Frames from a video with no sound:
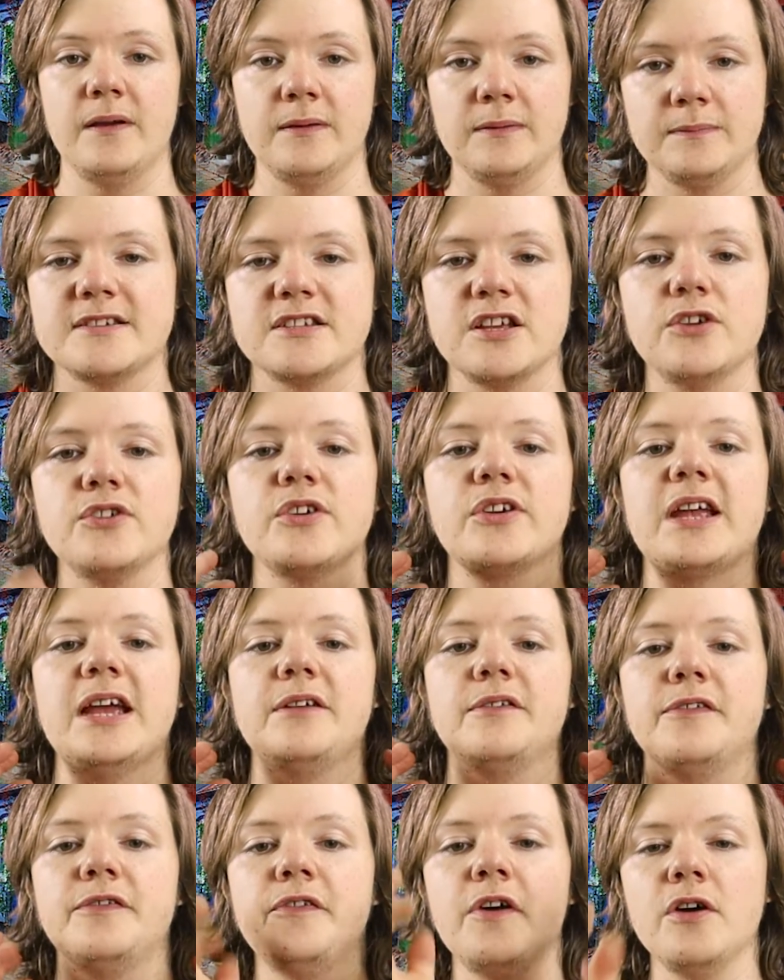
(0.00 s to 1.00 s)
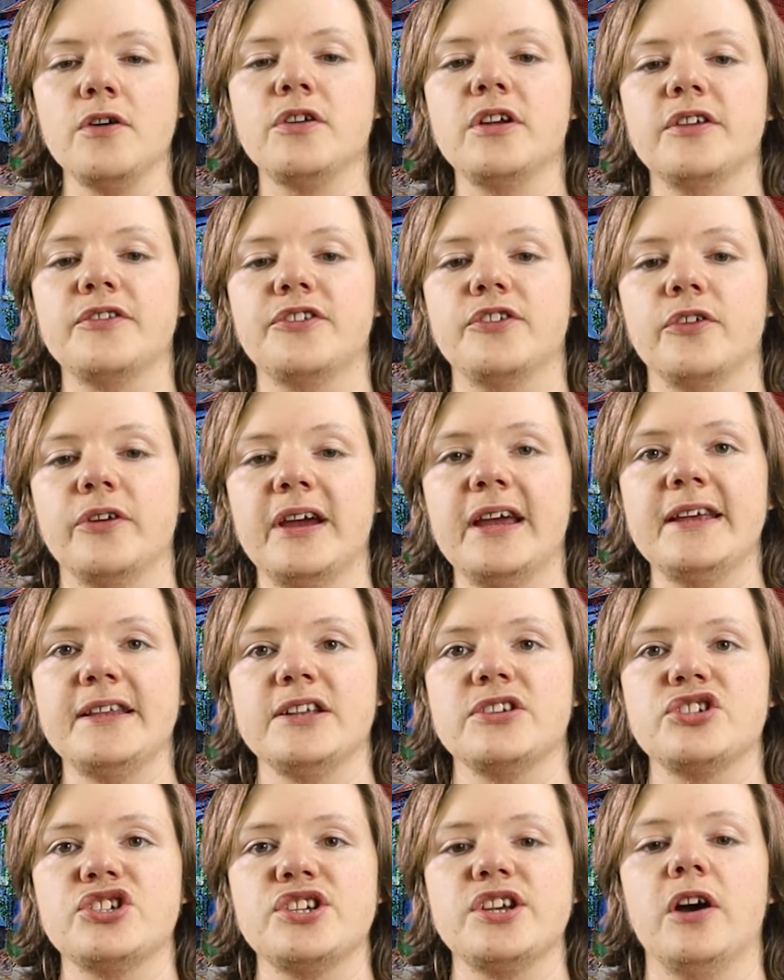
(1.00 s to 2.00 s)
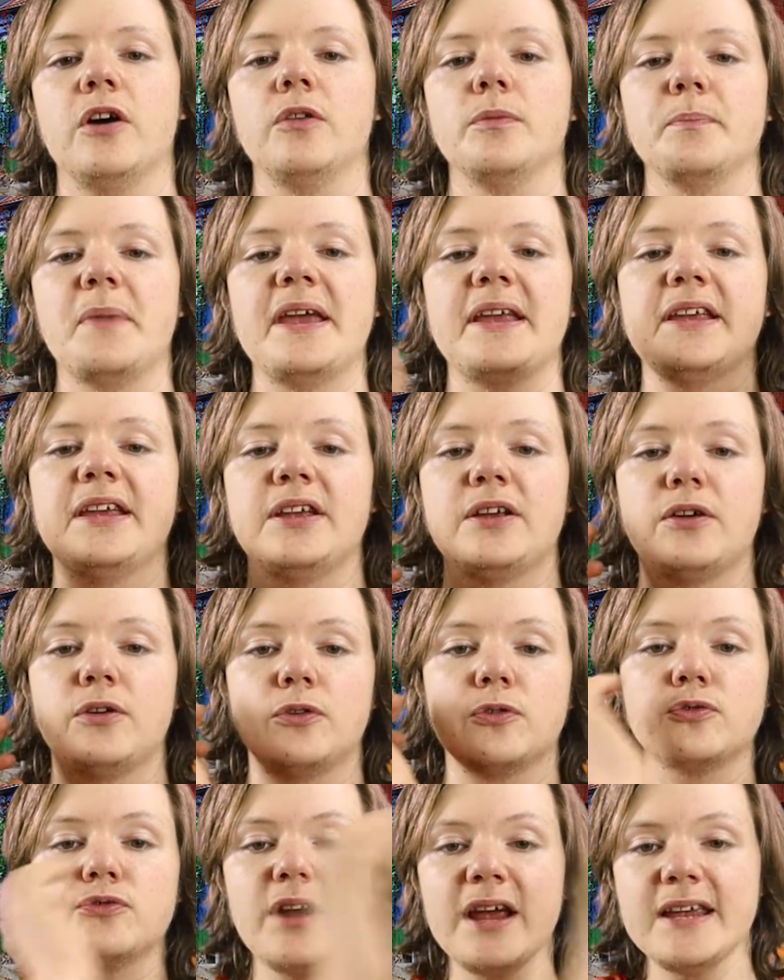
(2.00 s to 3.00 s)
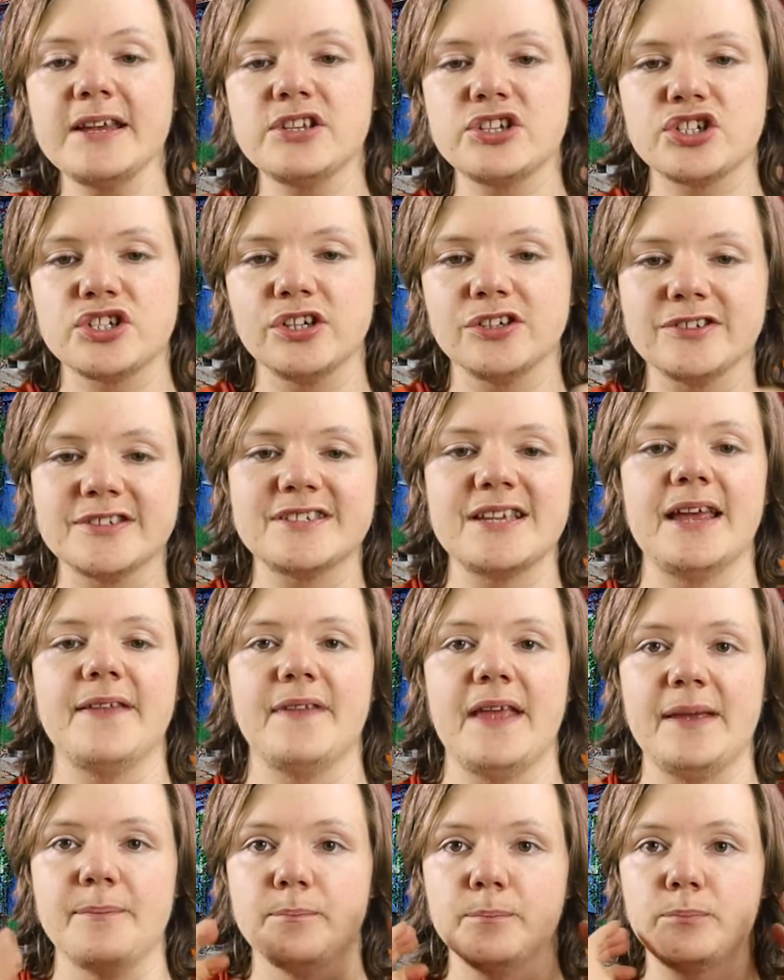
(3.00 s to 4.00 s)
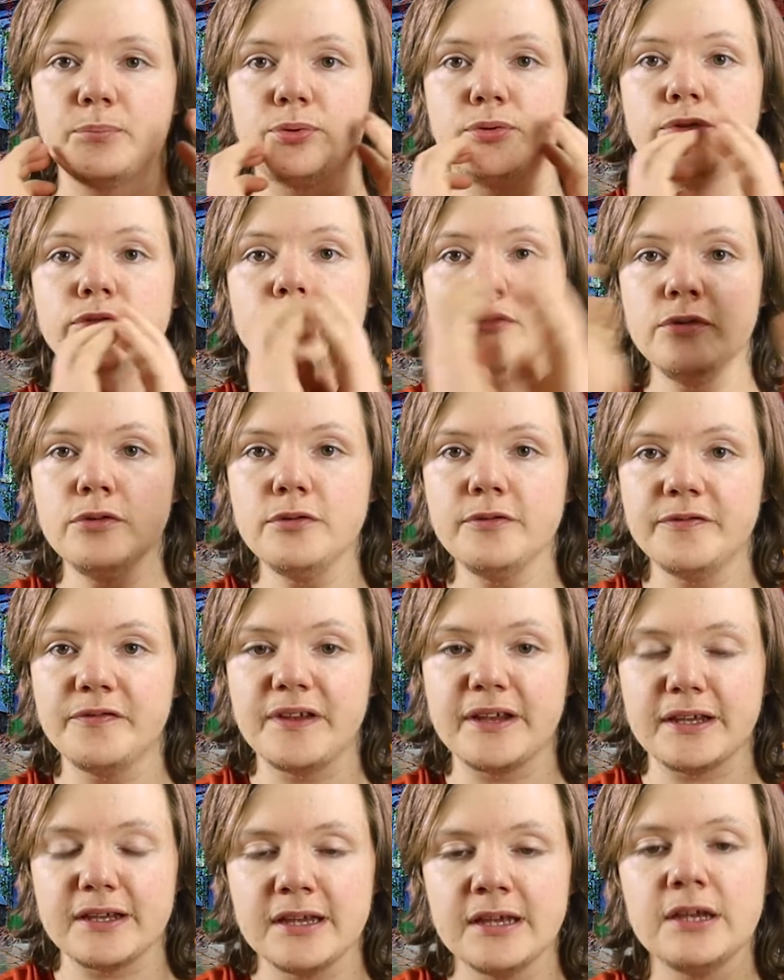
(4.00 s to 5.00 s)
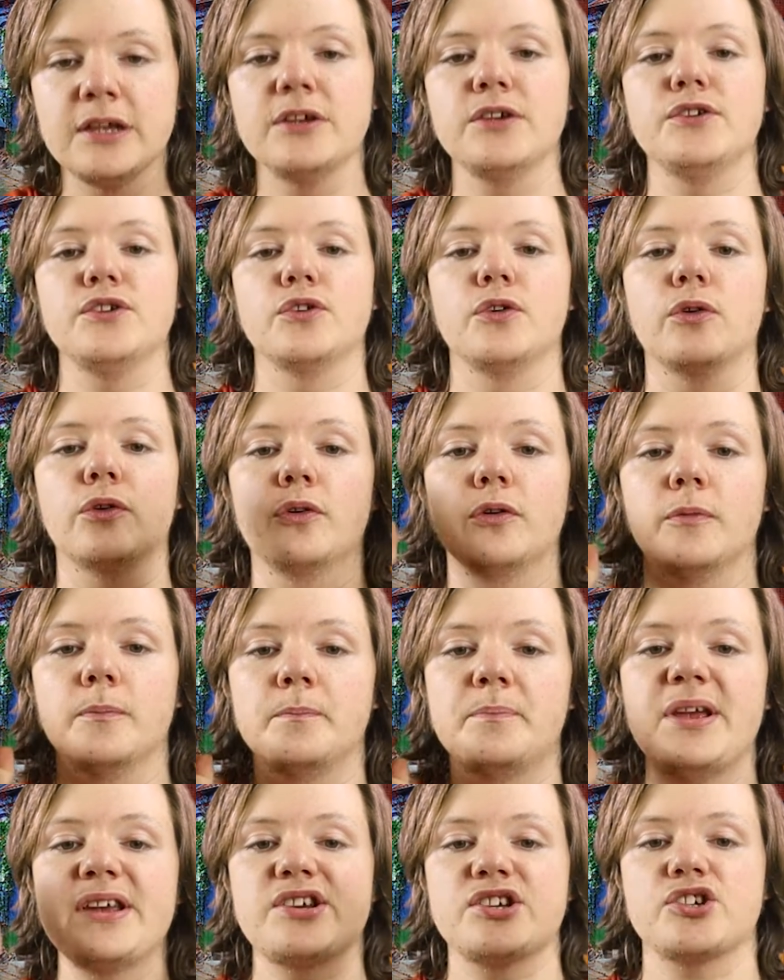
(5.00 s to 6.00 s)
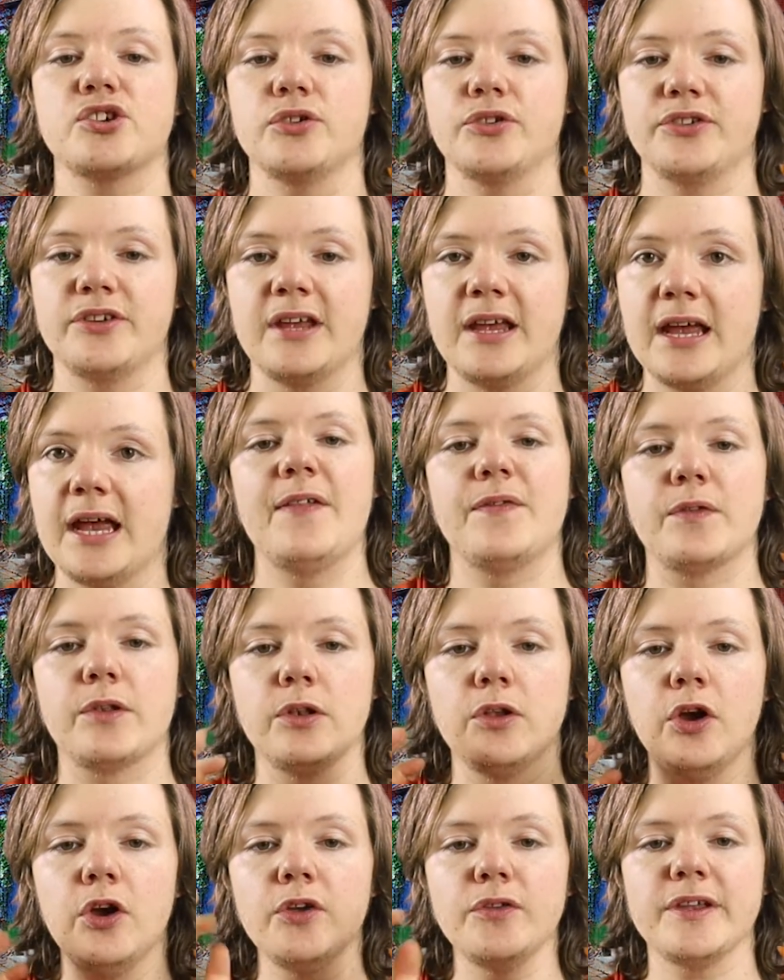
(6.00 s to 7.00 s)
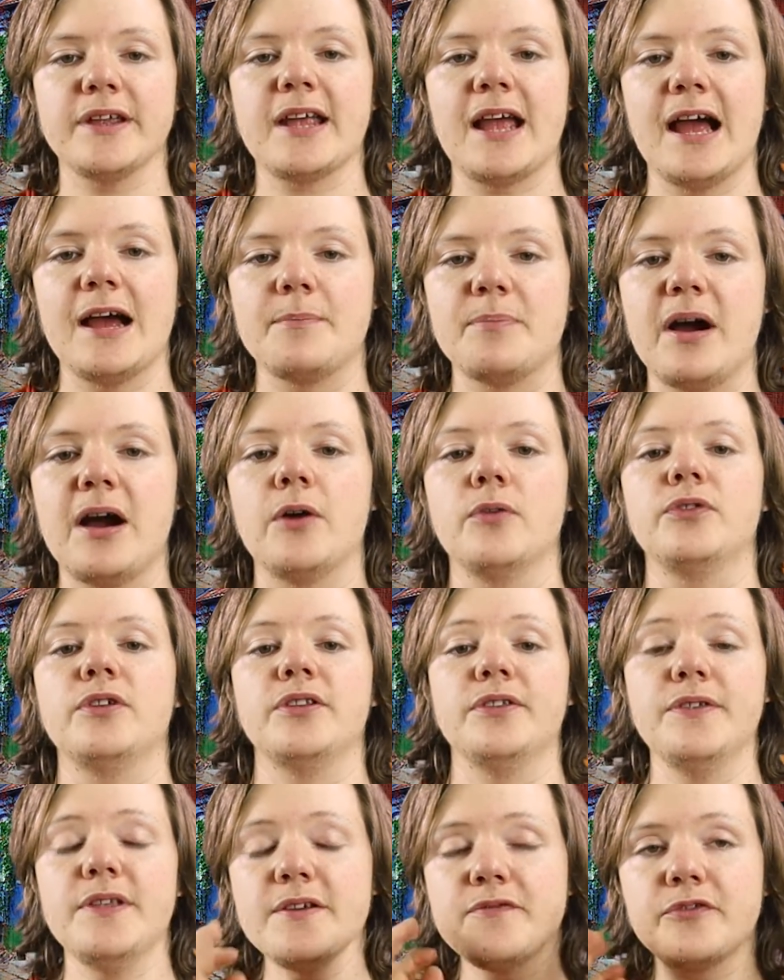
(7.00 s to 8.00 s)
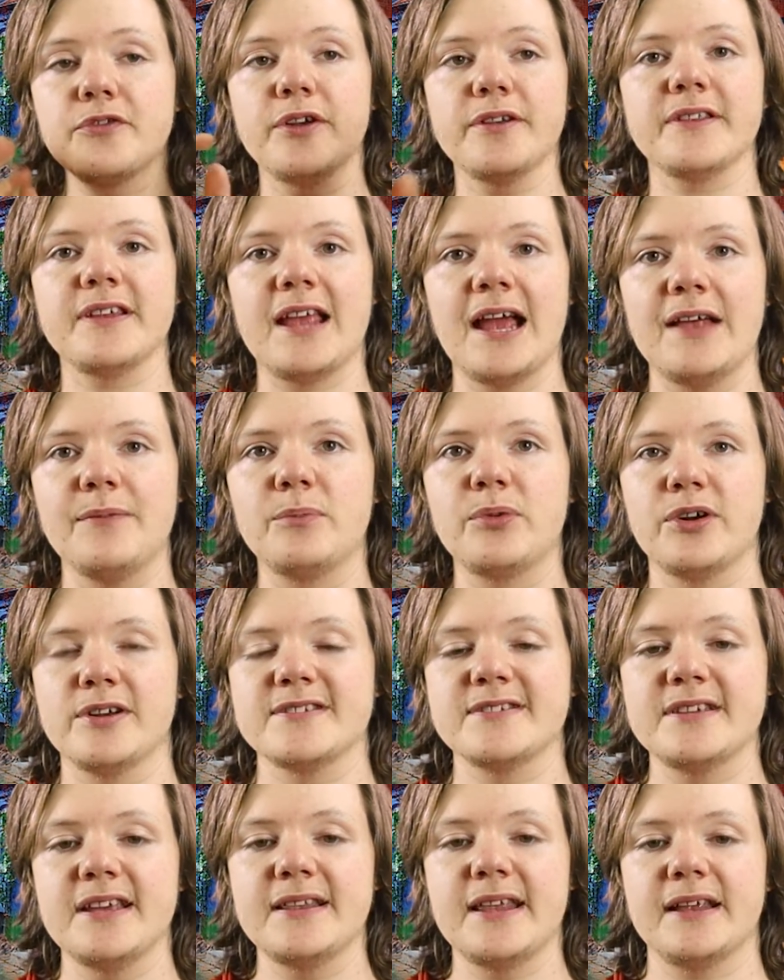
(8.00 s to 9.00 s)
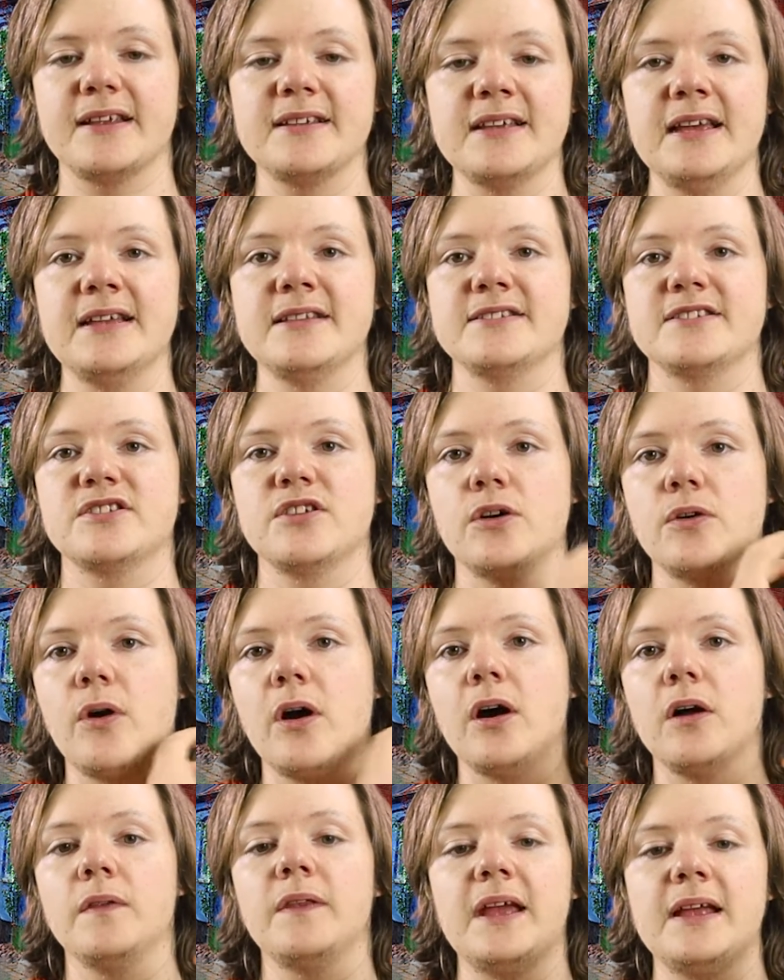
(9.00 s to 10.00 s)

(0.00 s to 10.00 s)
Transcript: So you can focus your energy on making great shots and improving your pictures and learning about the different camera settings and so on